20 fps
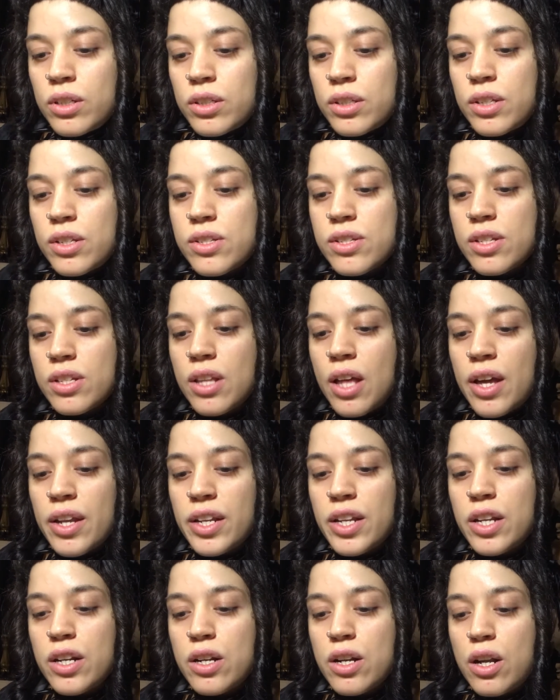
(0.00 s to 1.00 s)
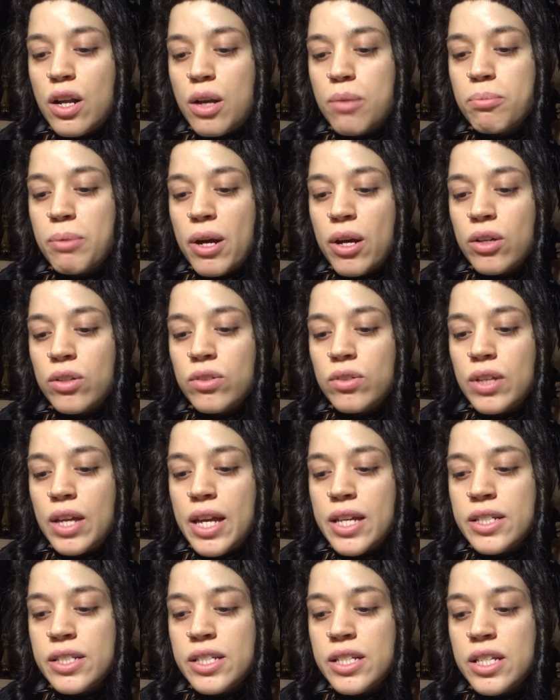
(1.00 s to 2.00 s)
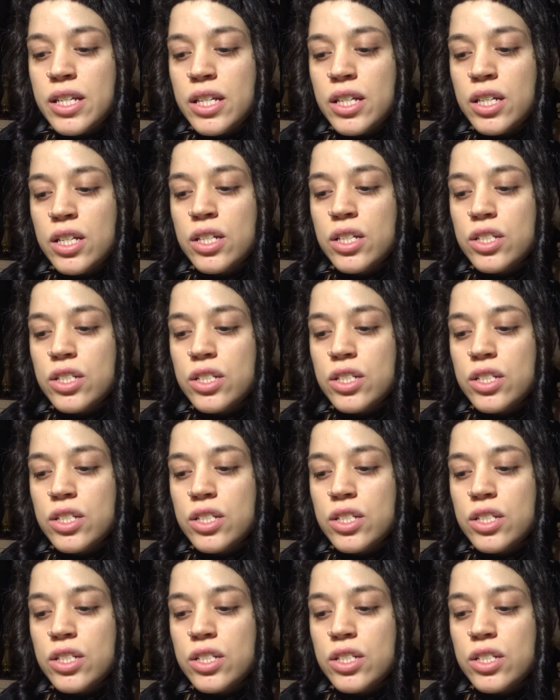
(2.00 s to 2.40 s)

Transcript: There's a lot here about ending